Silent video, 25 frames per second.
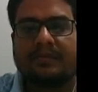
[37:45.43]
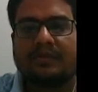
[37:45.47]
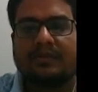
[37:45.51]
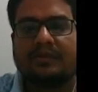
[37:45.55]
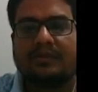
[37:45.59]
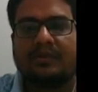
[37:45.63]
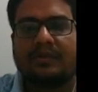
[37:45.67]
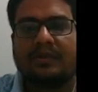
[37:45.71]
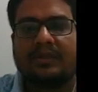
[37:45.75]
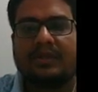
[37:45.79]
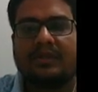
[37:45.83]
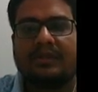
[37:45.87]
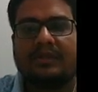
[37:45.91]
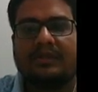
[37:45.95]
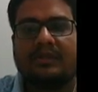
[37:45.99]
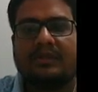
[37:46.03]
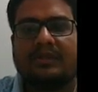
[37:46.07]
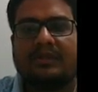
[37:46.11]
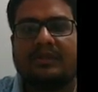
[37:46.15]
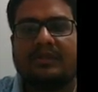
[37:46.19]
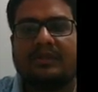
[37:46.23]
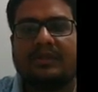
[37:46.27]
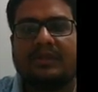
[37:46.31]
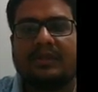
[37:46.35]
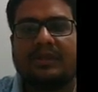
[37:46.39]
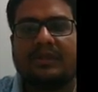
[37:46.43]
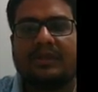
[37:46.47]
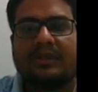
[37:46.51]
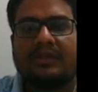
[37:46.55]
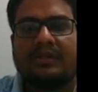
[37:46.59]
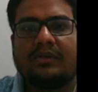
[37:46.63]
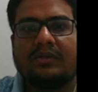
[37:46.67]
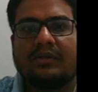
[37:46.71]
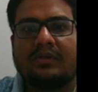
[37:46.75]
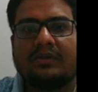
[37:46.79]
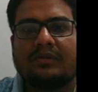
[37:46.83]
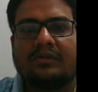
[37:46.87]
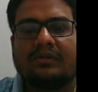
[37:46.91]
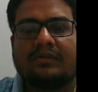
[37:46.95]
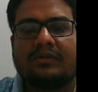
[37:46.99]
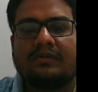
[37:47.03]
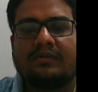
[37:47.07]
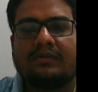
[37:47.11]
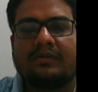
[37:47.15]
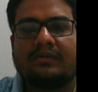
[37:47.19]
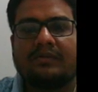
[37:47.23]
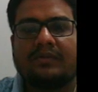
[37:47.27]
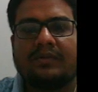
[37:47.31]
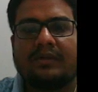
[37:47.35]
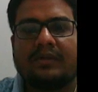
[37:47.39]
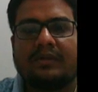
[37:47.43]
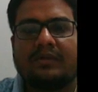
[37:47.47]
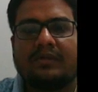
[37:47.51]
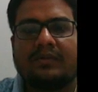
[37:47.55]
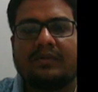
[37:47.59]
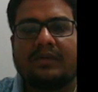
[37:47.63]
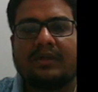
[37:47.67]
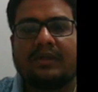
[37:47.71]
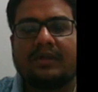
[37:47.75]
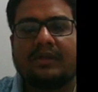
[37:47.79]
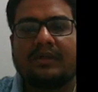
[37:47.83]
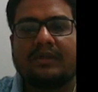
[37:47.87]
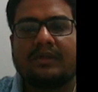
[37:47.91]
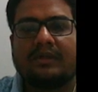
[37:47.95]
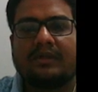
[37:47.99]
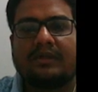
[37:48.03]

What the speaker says: So in 3 tosses of a fair coin,